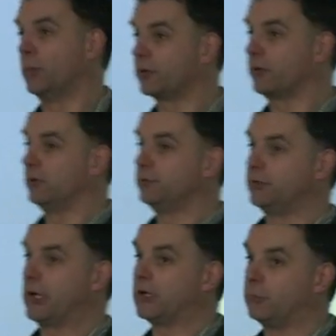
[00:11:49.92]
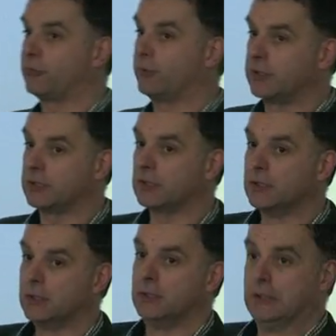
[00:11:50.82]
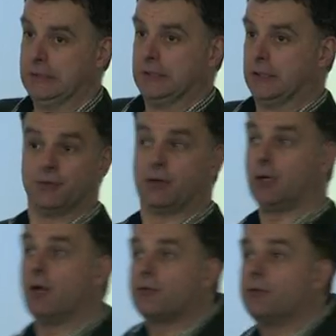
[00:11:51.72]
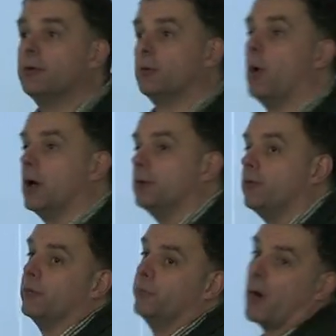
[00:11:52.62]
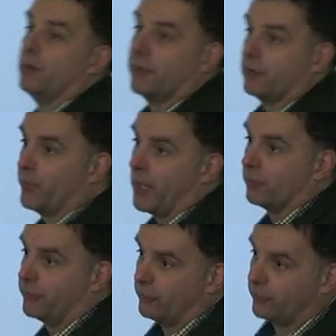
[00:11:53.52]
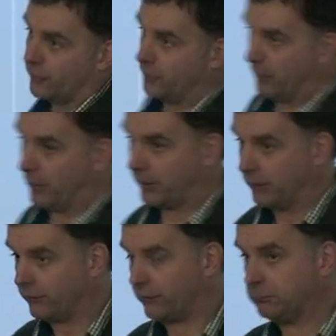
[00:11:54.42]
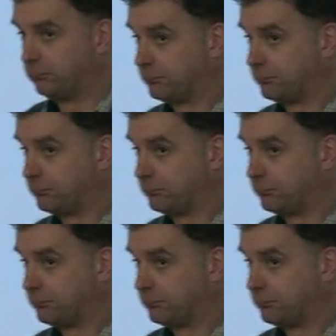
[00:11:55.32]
a bottle of Jacobs Creek. And there are lots of other wines of £5, £6 in the supermarkets.